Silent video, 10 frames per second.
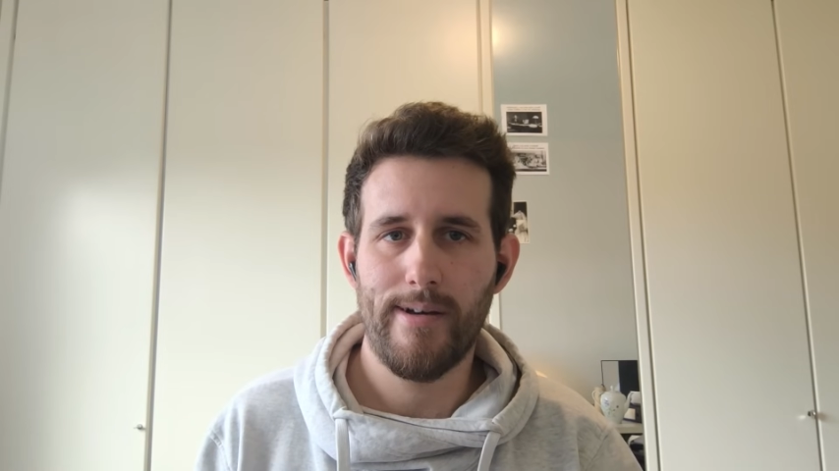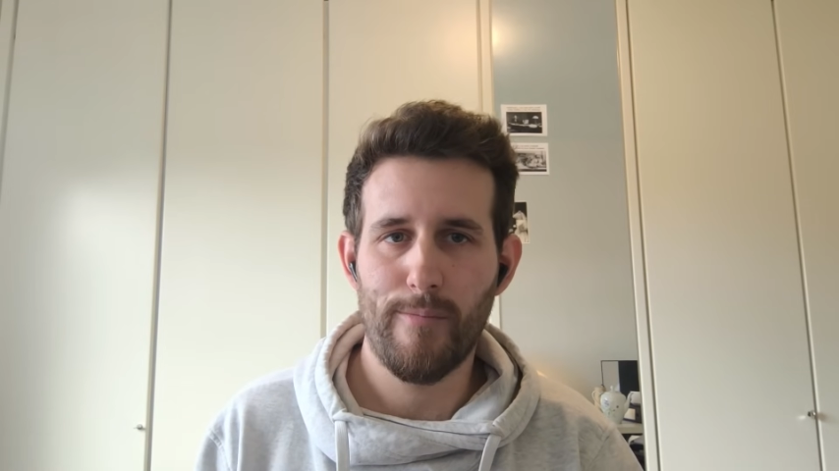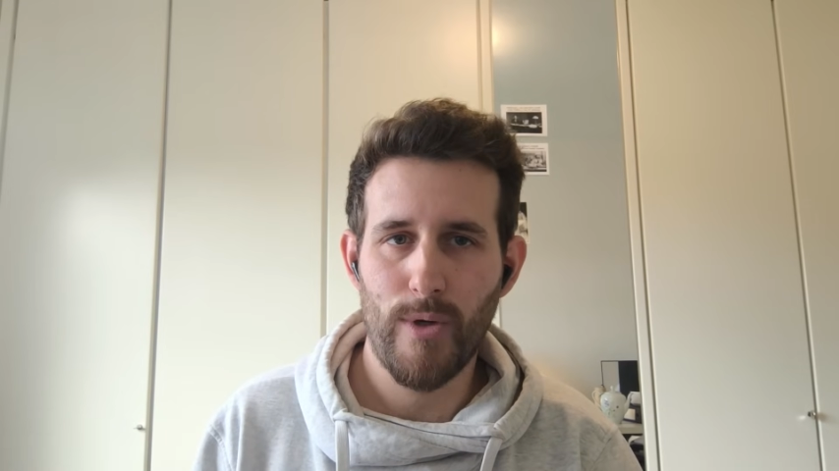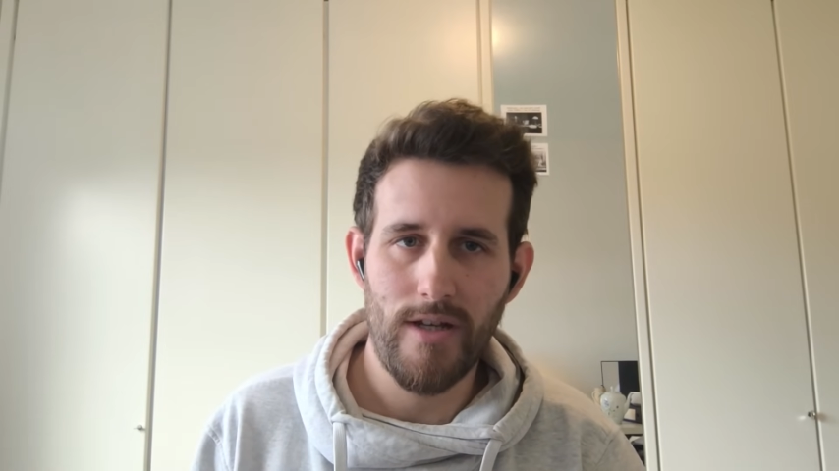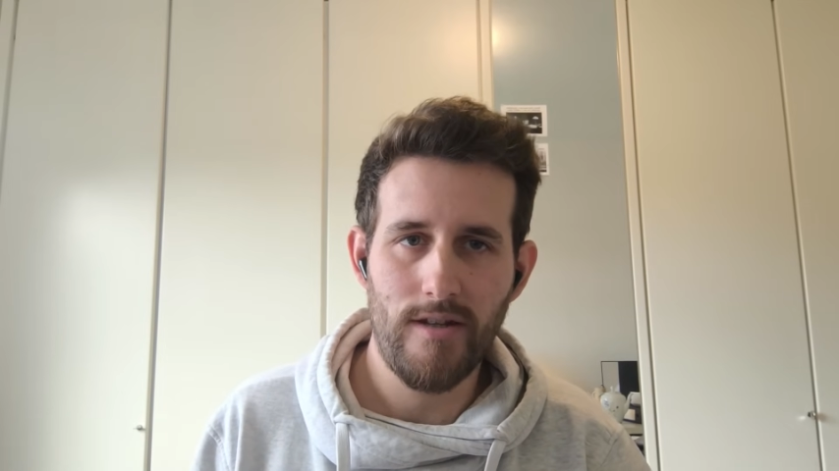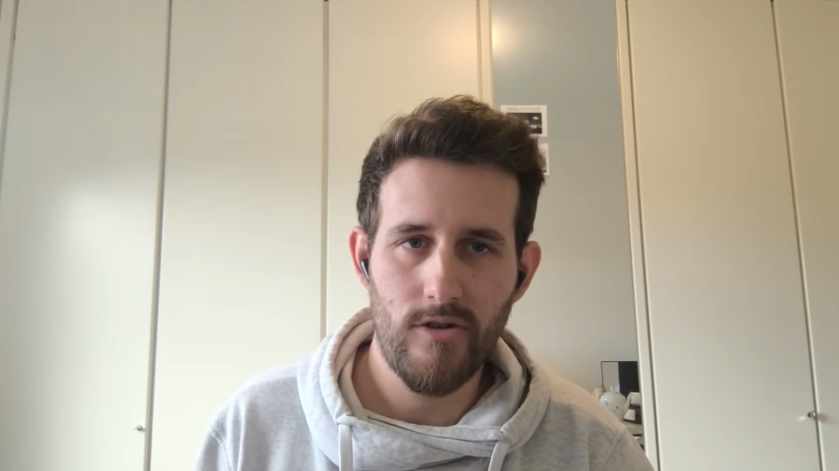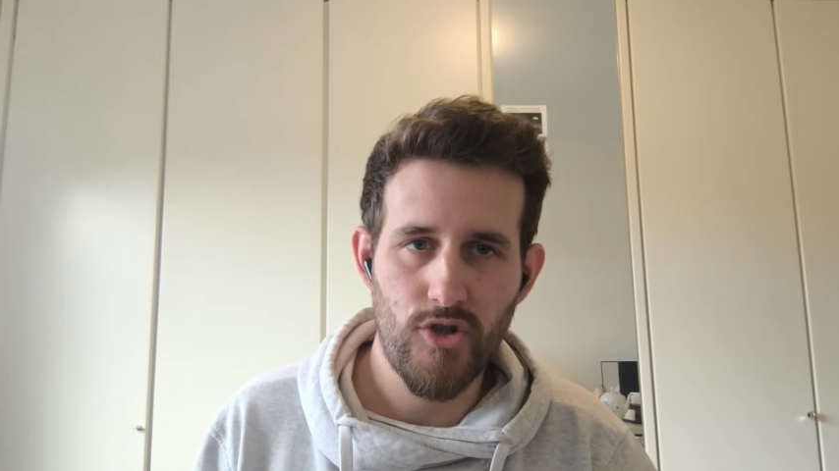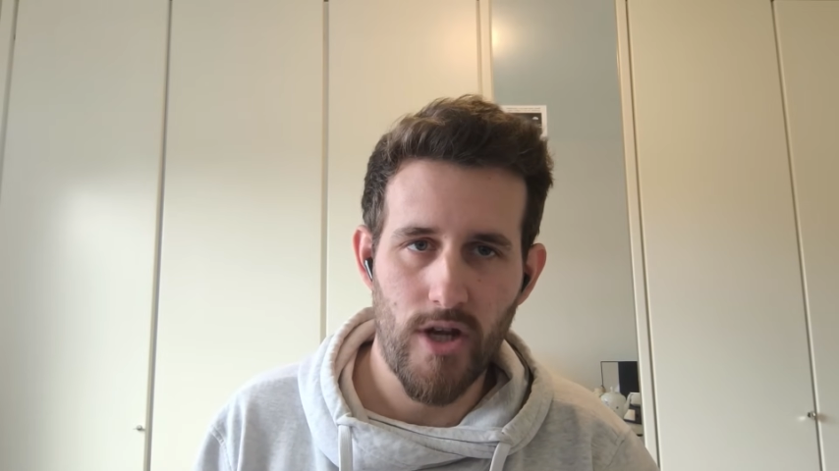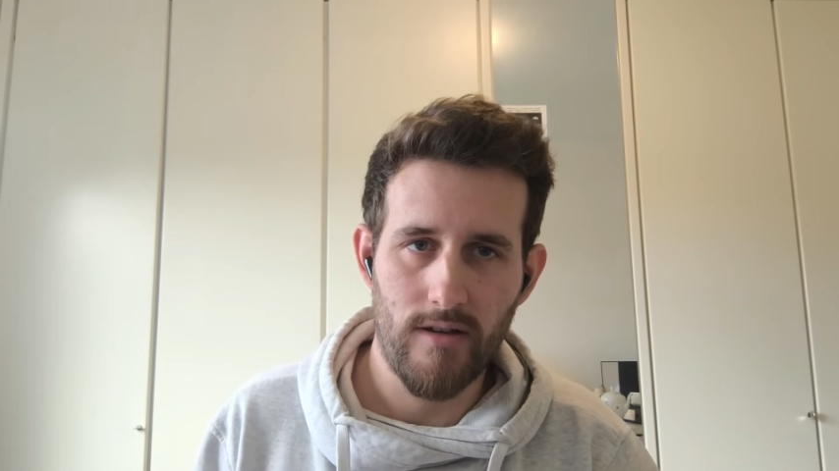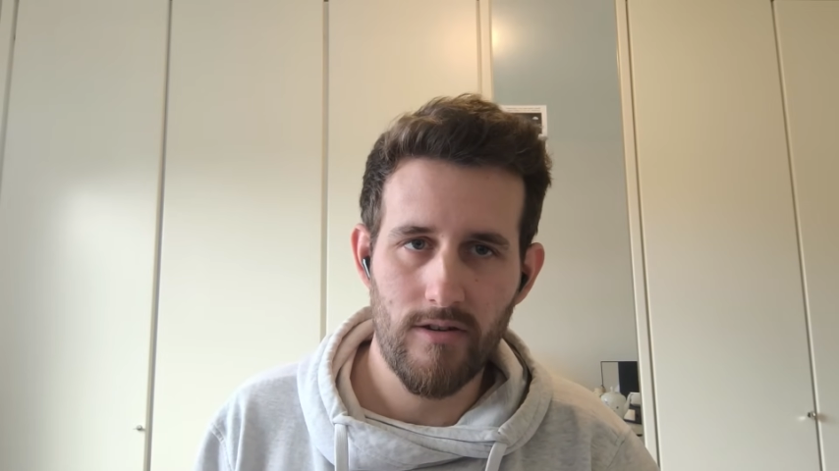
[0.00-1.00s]
we need to
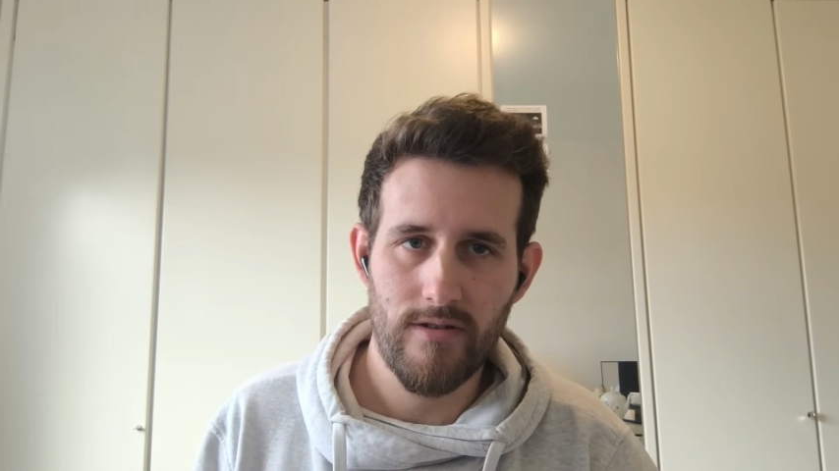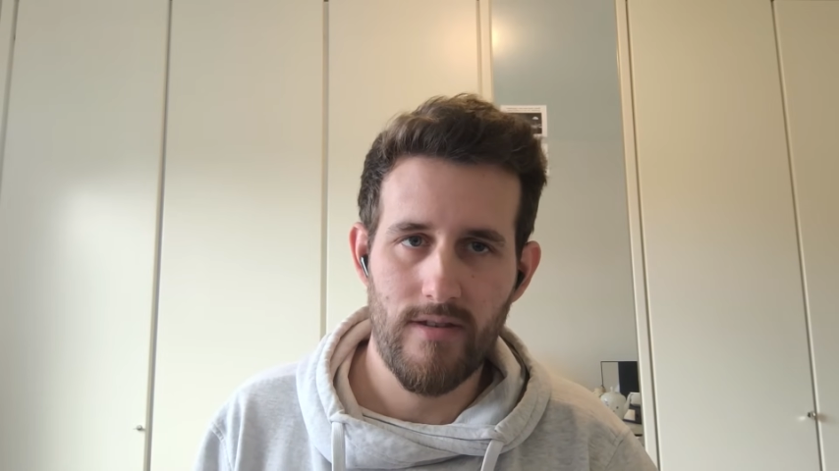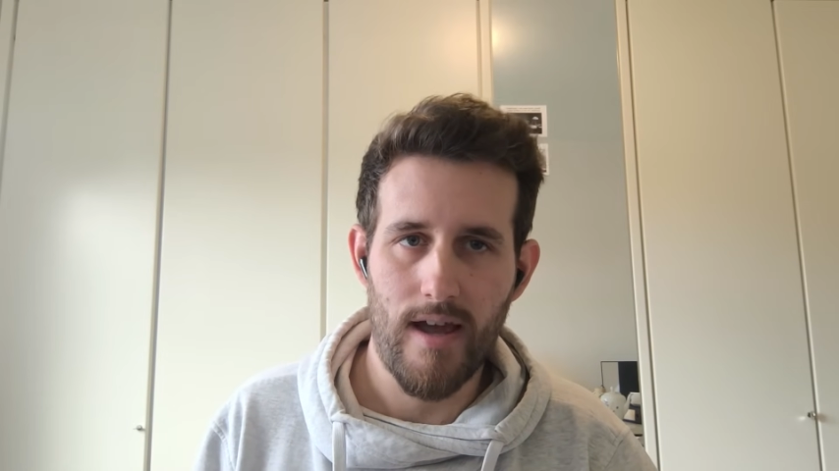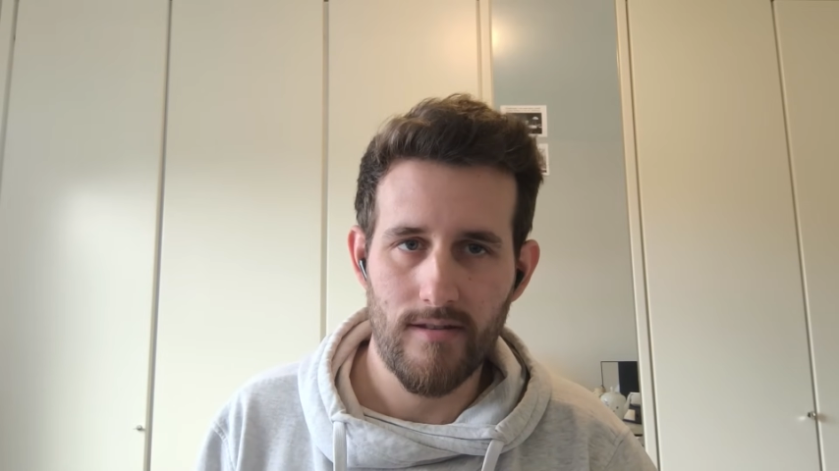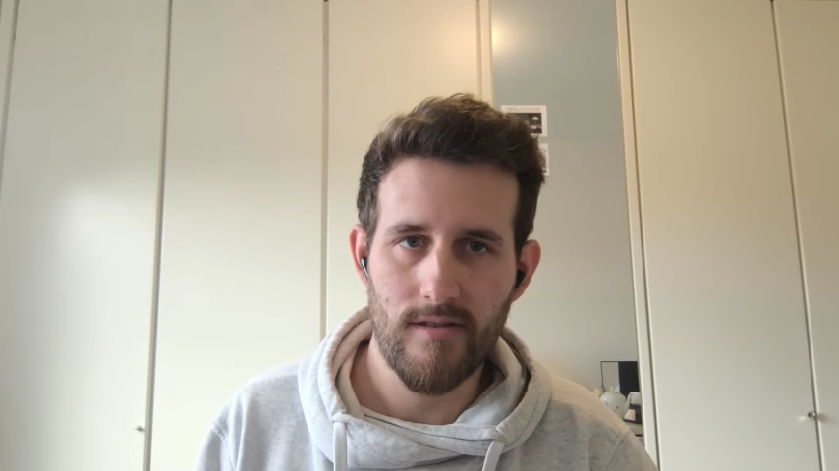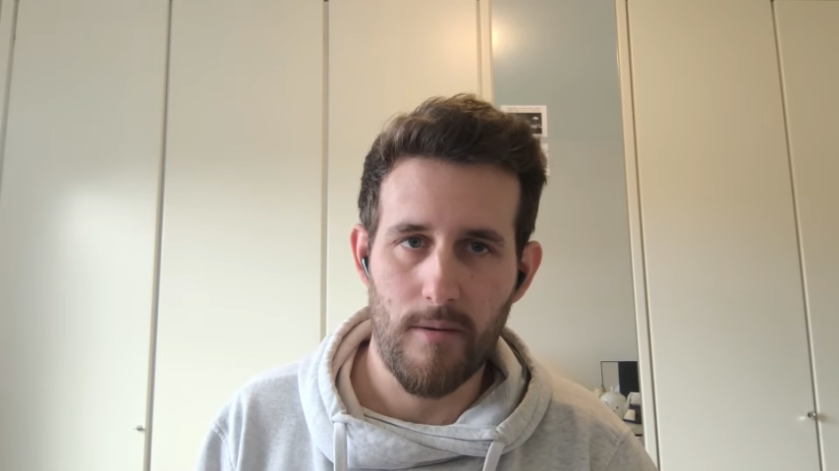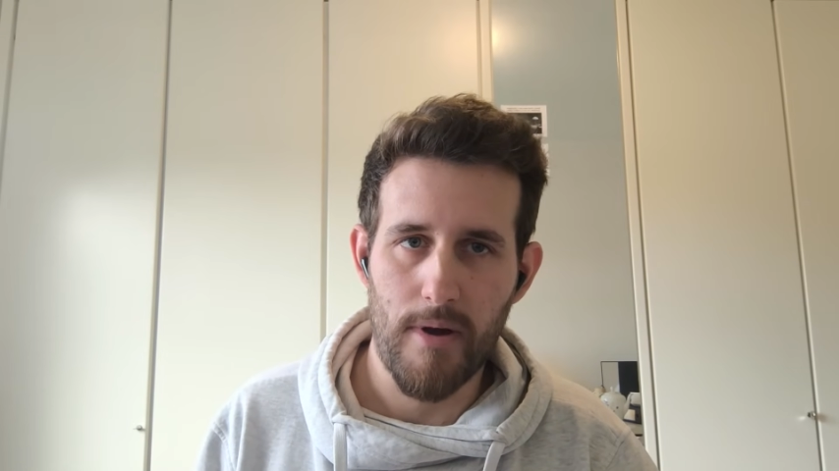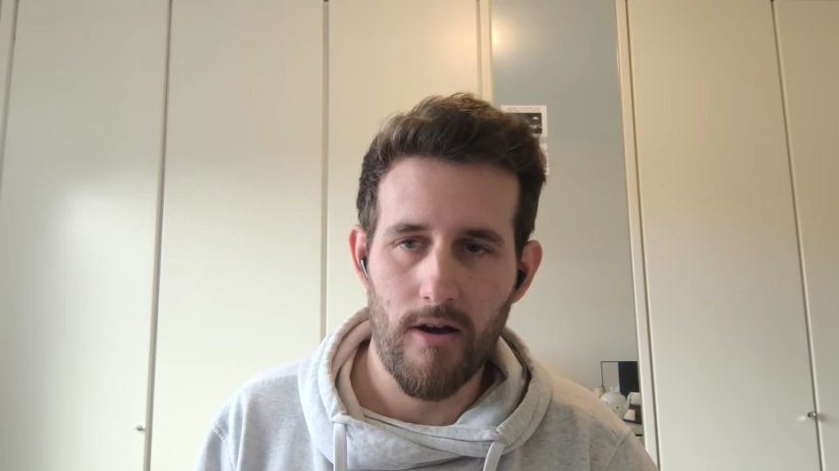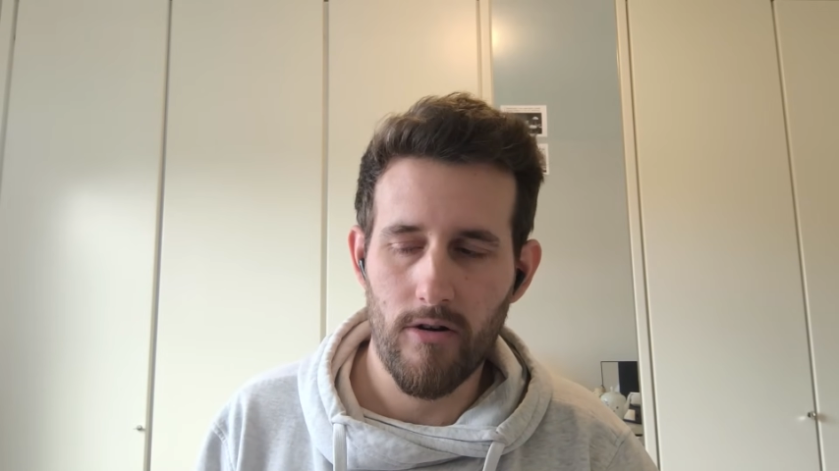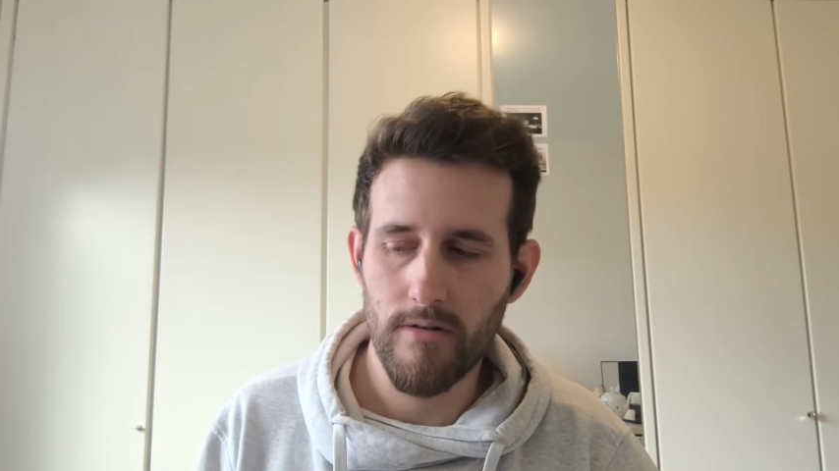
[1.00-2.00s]
change that
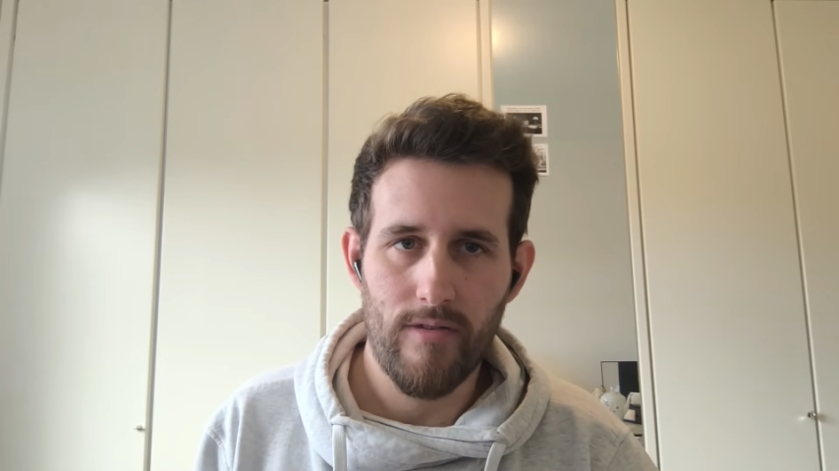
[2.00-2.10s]
somehow.